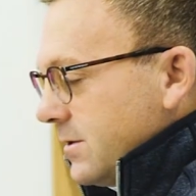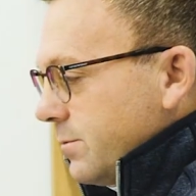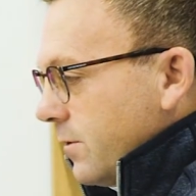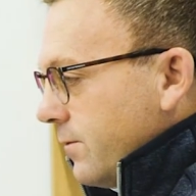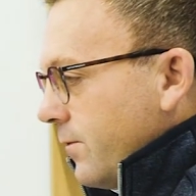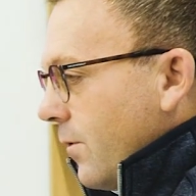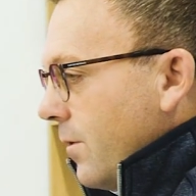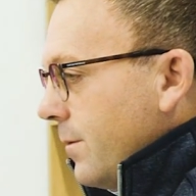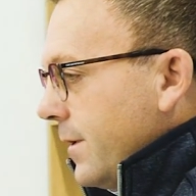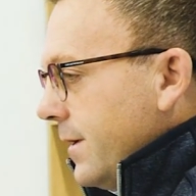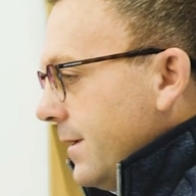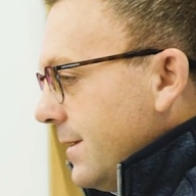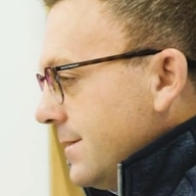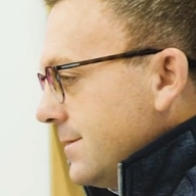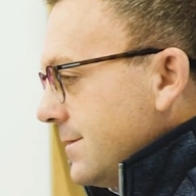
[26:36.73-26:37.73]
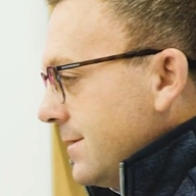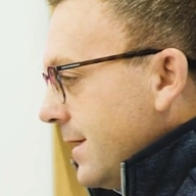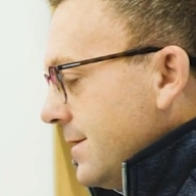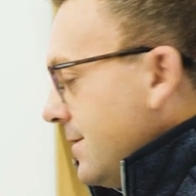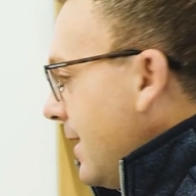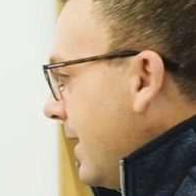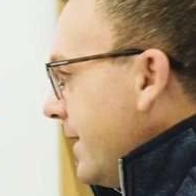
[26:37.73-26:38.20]
is performing, it's
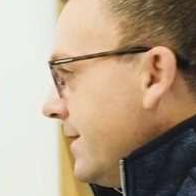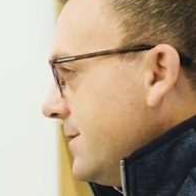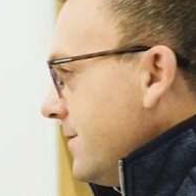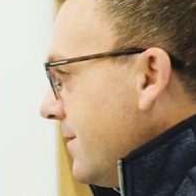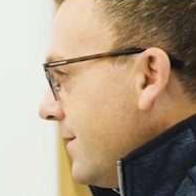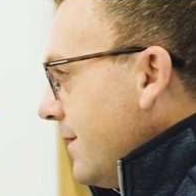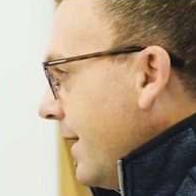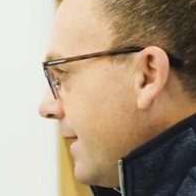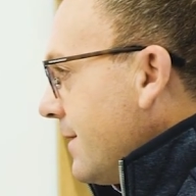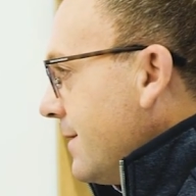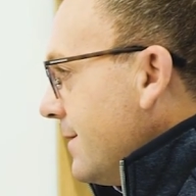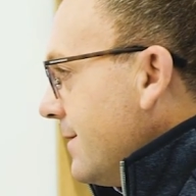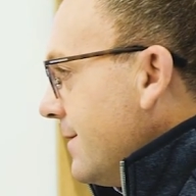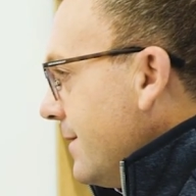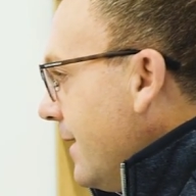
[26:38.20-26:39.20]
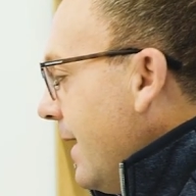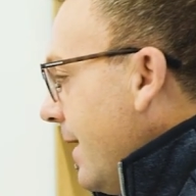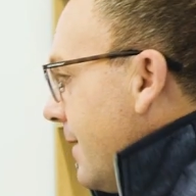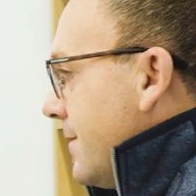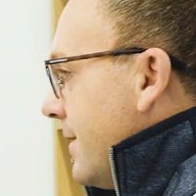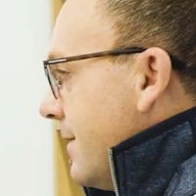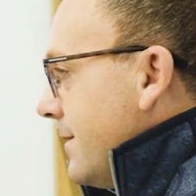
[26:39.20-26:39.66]
it's a lot easier to like
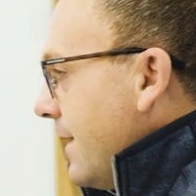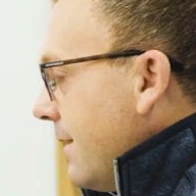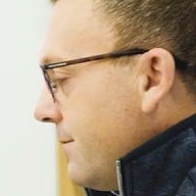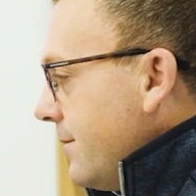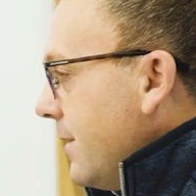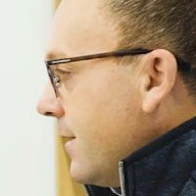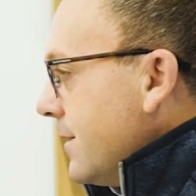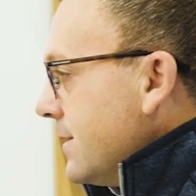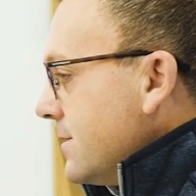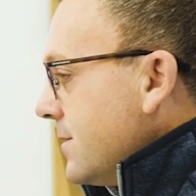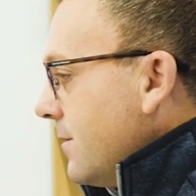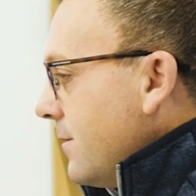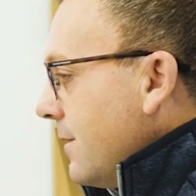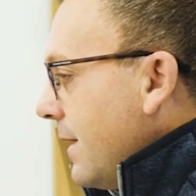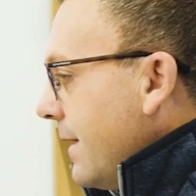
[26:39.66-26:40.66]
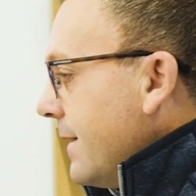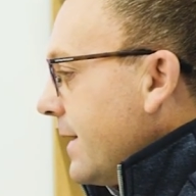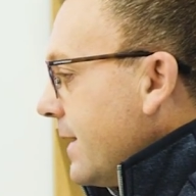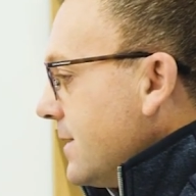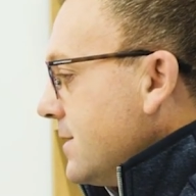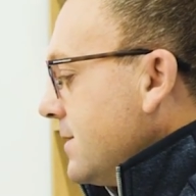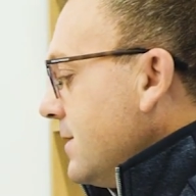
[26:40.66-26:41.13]
yeah to, mm-hmm. to have mm-hmm. fun. And so I
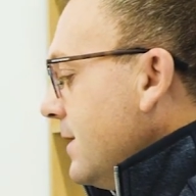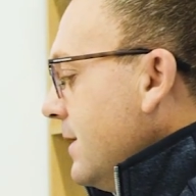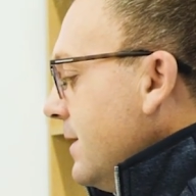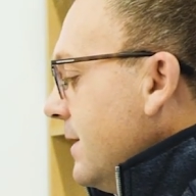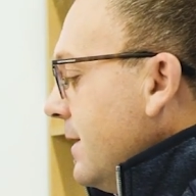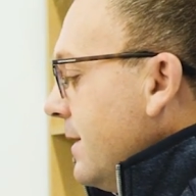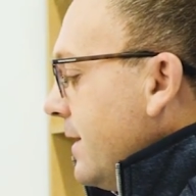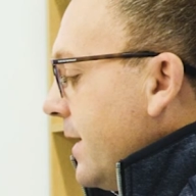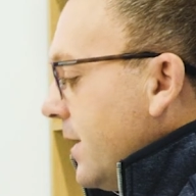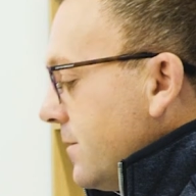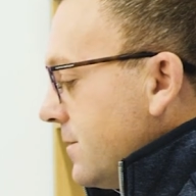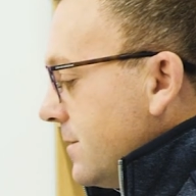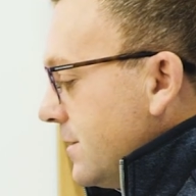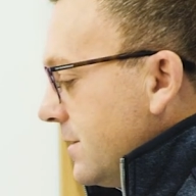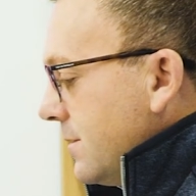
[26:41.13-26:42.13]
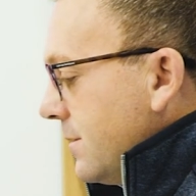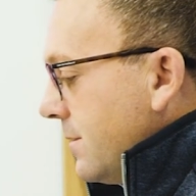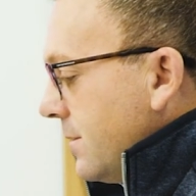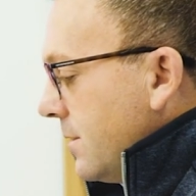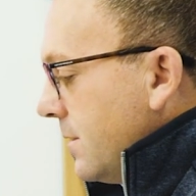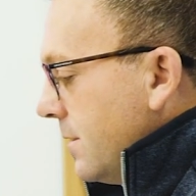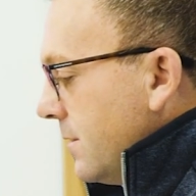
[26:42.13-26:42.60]
think it's you know
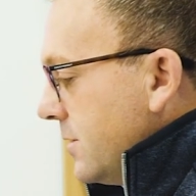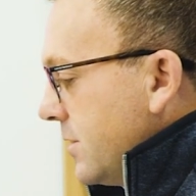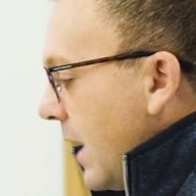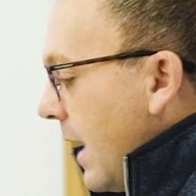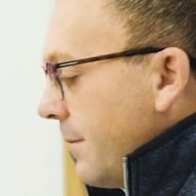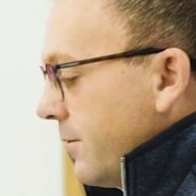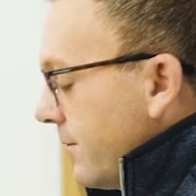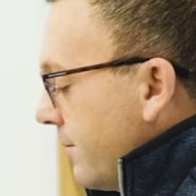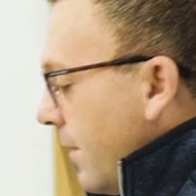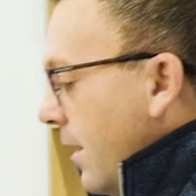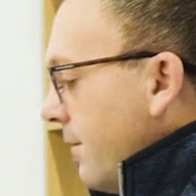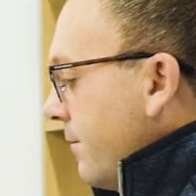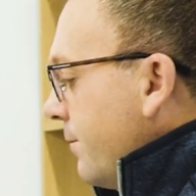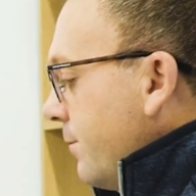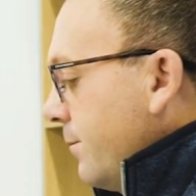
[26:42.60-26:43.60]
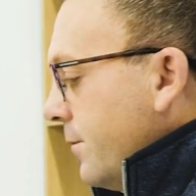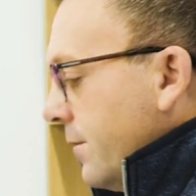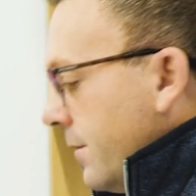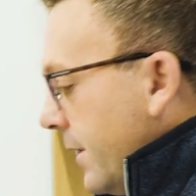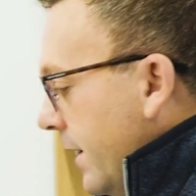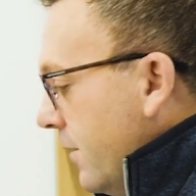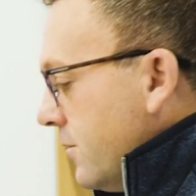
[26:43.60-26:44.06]
job of of
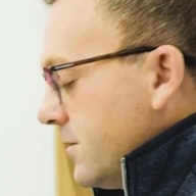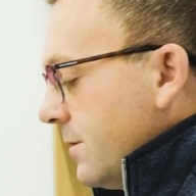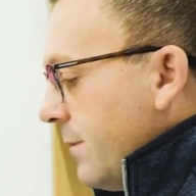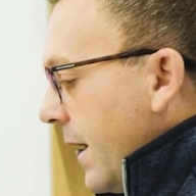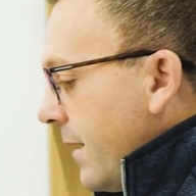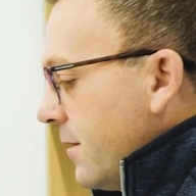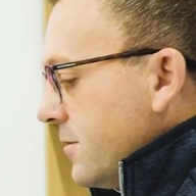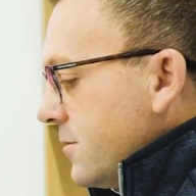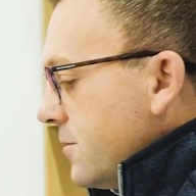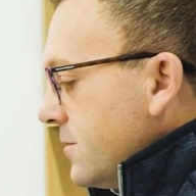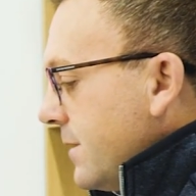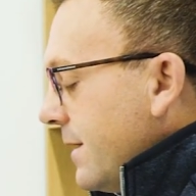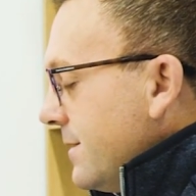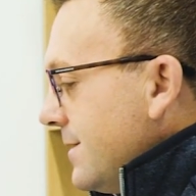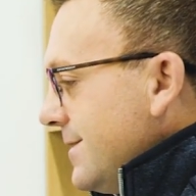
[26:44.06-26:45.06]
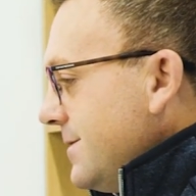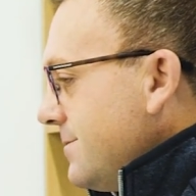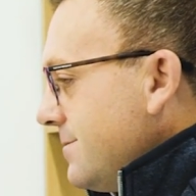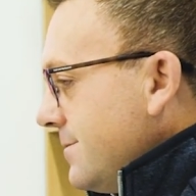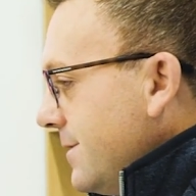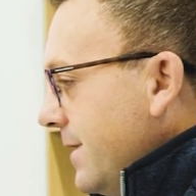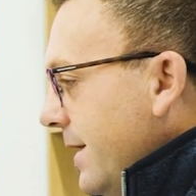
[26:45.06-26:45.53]
leaders and managers and just
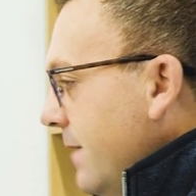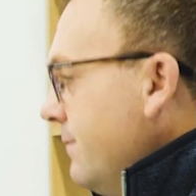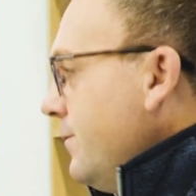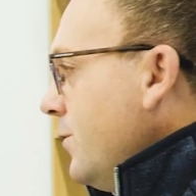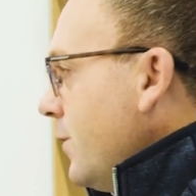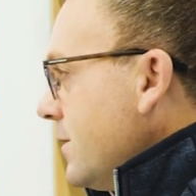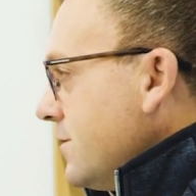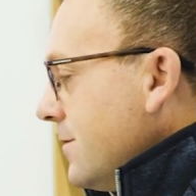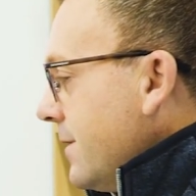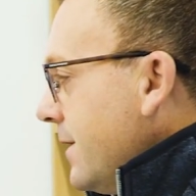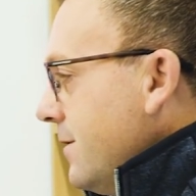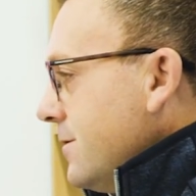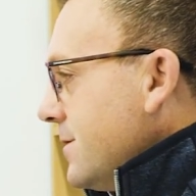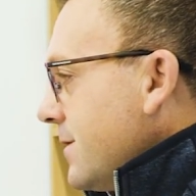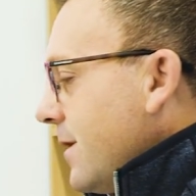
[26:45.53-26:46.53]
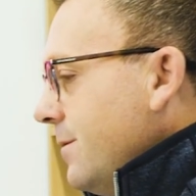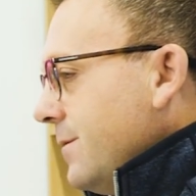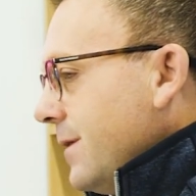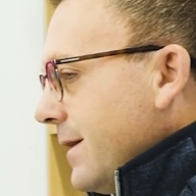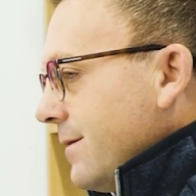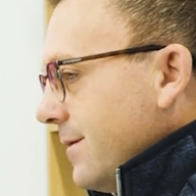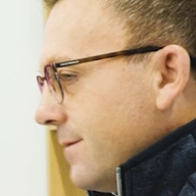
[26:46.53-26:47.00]
influential leaders and come
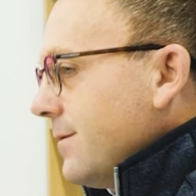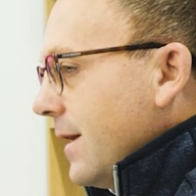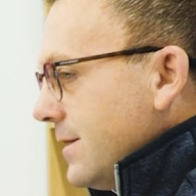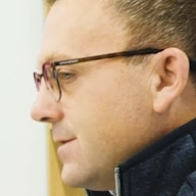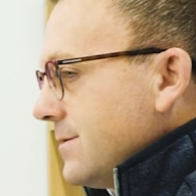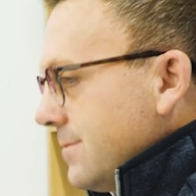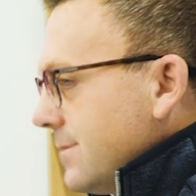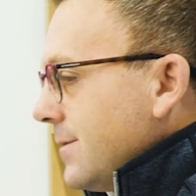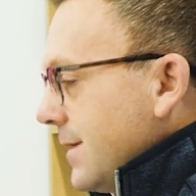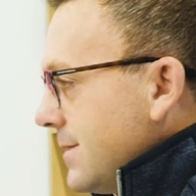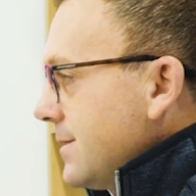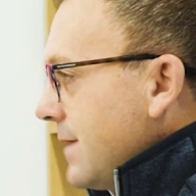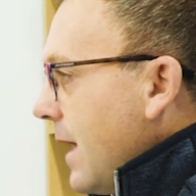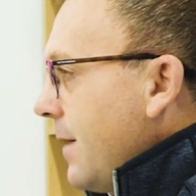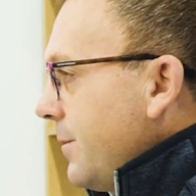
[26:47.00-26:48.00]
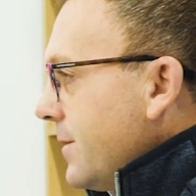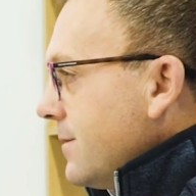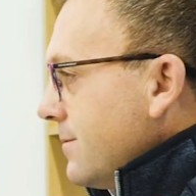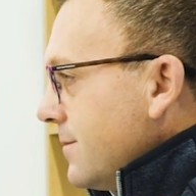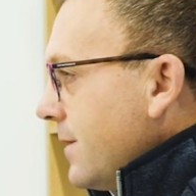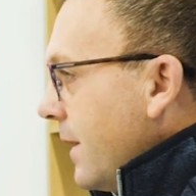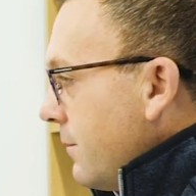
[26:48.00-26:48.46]
like mm-hmm. let's let's stop
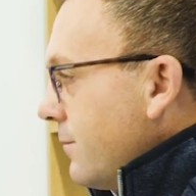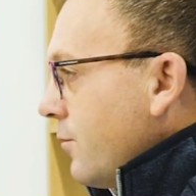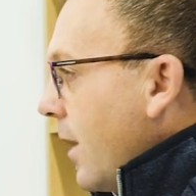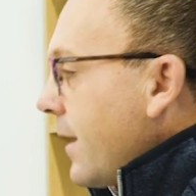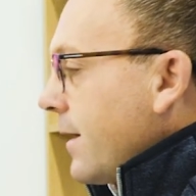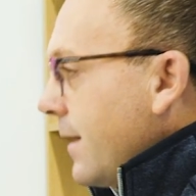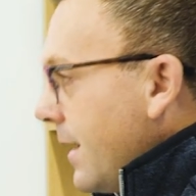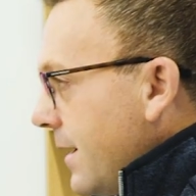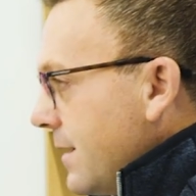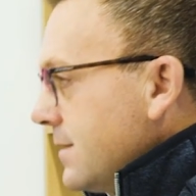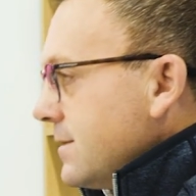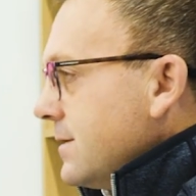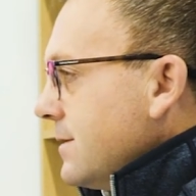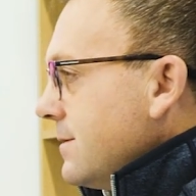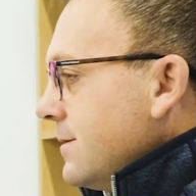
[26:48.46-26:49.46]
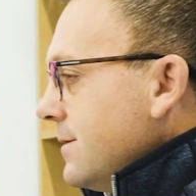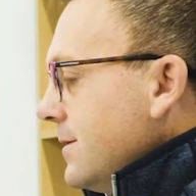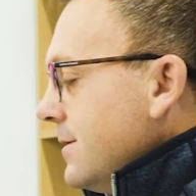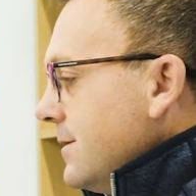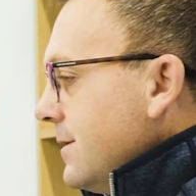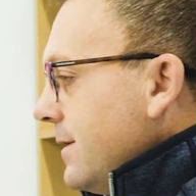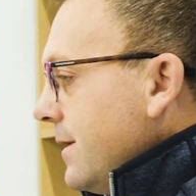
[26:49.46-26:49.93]
and and recognize and
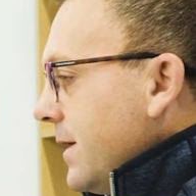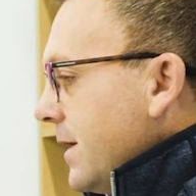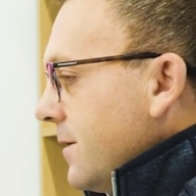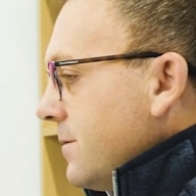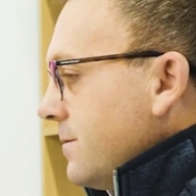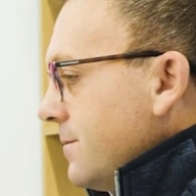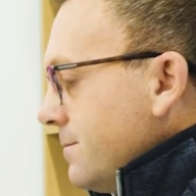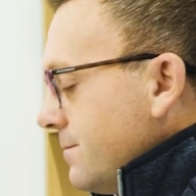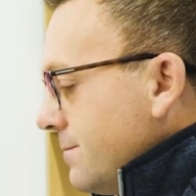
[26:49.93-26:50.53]
you know